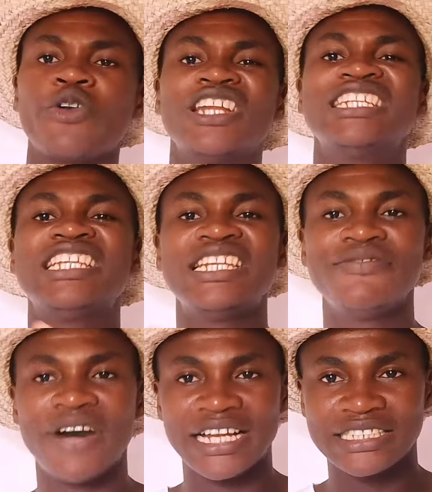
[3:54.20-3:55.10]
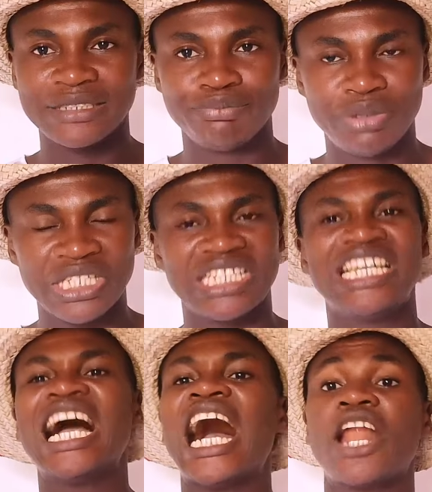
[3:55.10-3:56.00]
already delivered
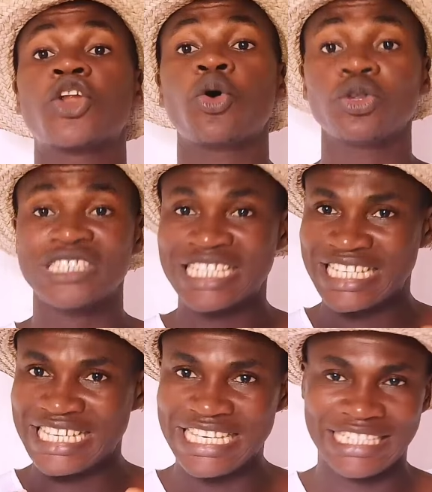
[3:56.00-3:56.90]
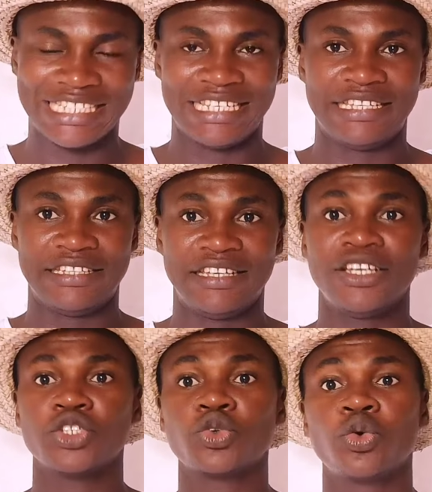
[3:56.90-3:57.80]
pig are not eating.
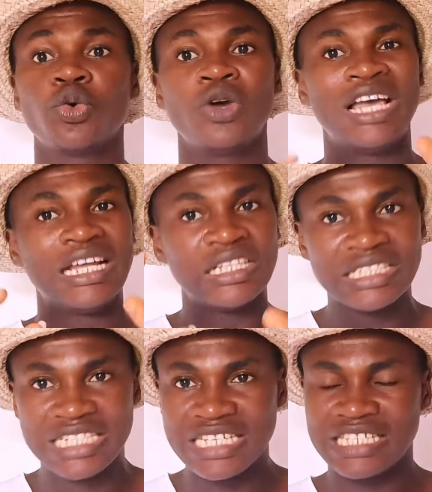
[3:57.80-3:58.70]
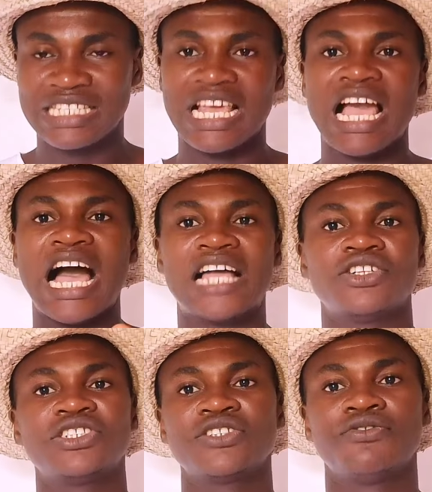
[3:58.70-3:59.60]
So these are
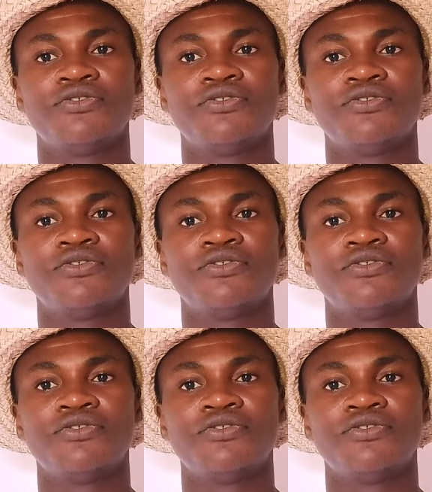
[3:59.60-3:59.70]
just the